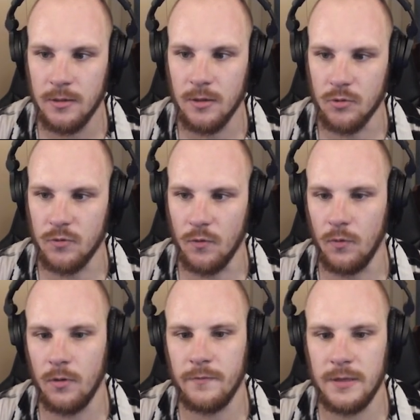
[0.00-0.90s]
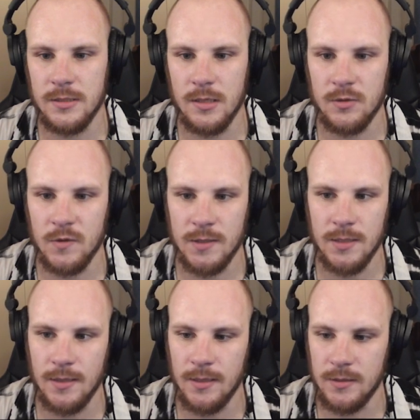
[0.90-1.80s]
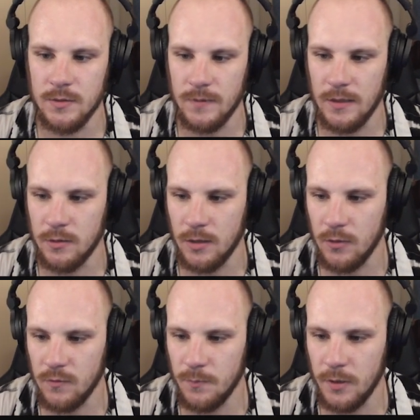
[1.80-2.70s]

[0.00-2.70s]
Now not all of these are tracks that I need to render out.